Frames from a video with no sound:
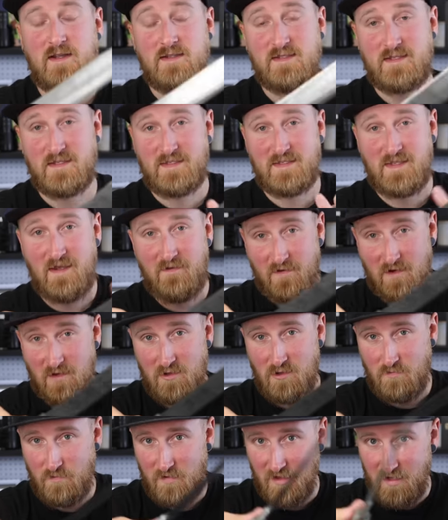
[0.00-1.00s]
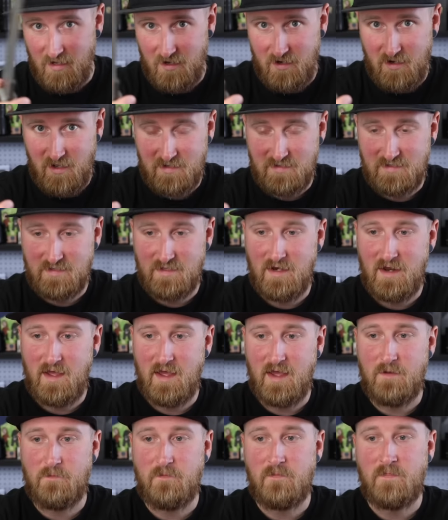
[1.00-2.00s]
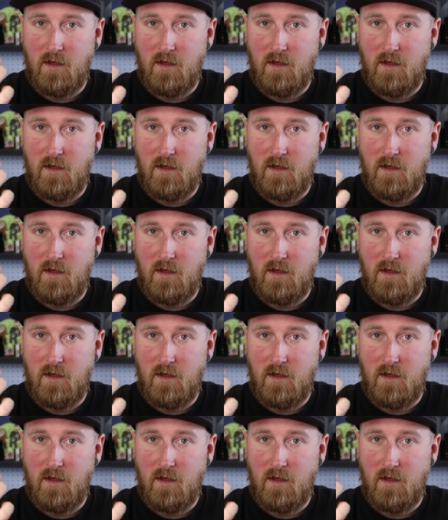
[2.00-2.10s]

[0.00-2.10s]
It's a 7-inch blade, hence the name.